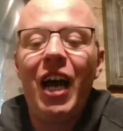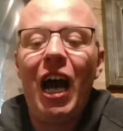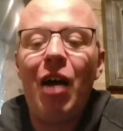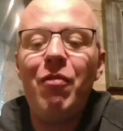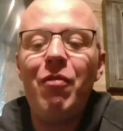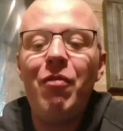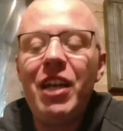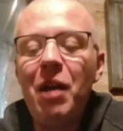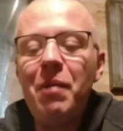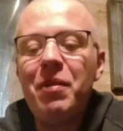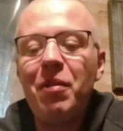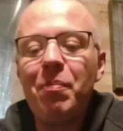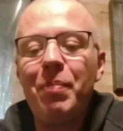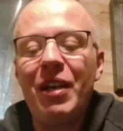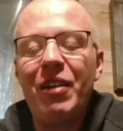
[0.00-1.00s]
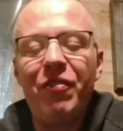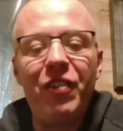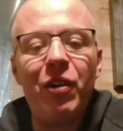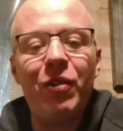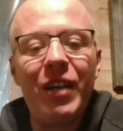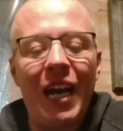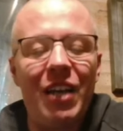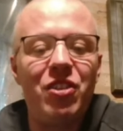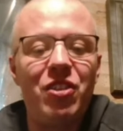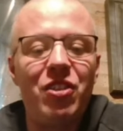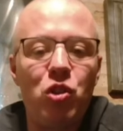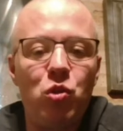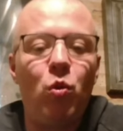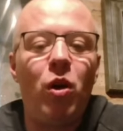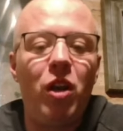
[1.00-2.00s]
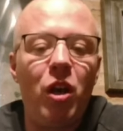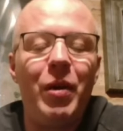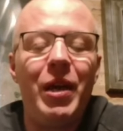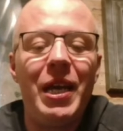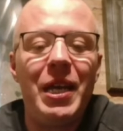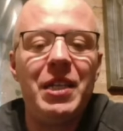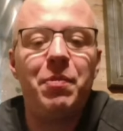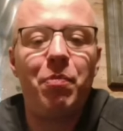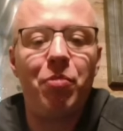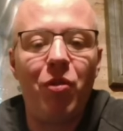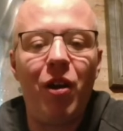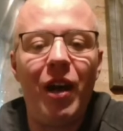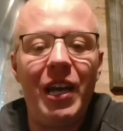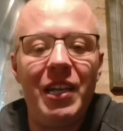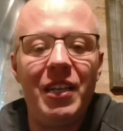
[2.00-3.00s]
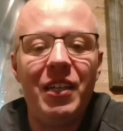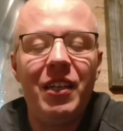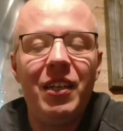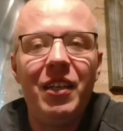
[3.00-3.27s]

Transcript: I really hope that Big Phil can swallow his pride.